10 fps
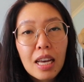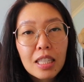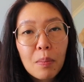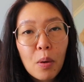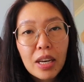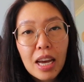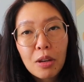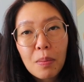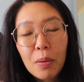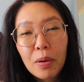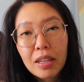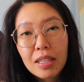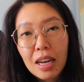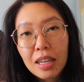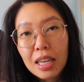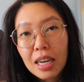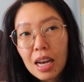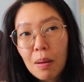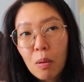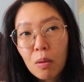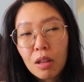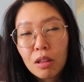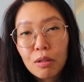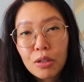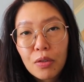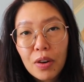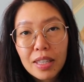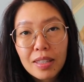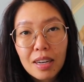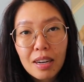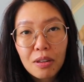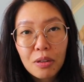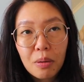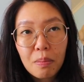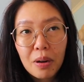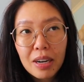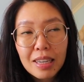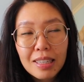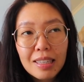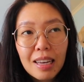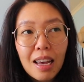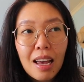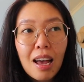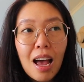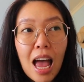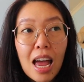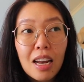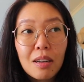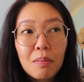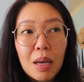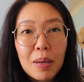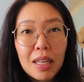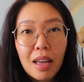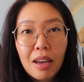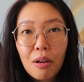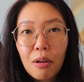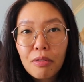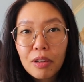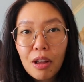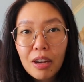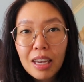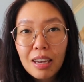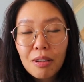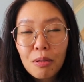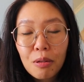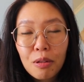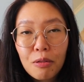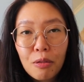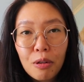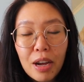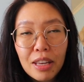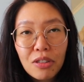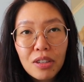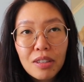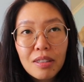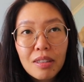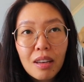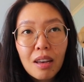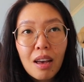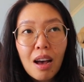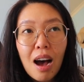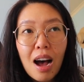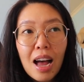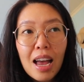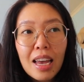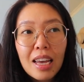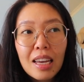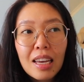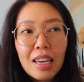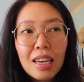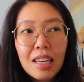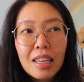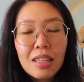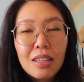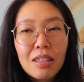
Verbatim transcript: At some point now you might want to start cleaning up all the loose threads that are on your bodice and maybe like overlocking all the raw edges. I